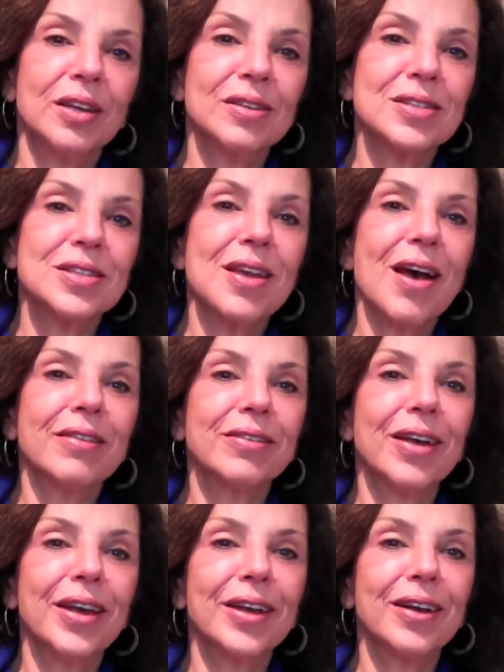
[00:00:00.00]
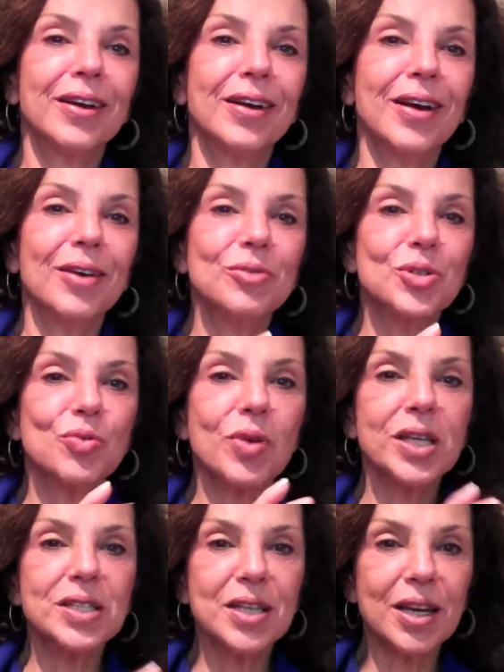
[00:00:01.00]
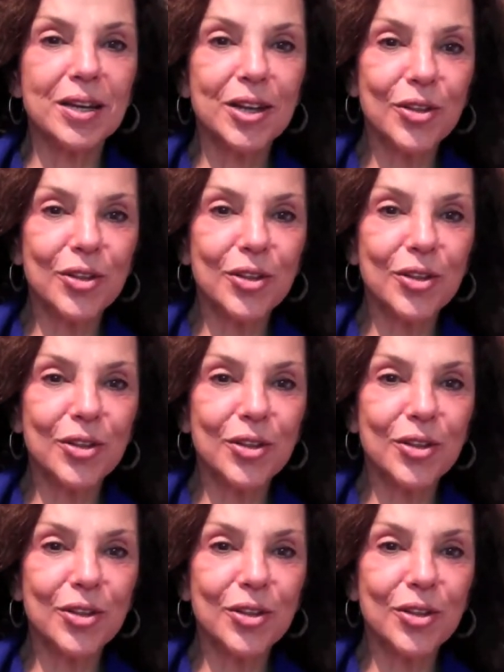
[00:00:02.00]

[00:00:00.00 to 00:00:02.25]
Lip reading: It's not like I was raised any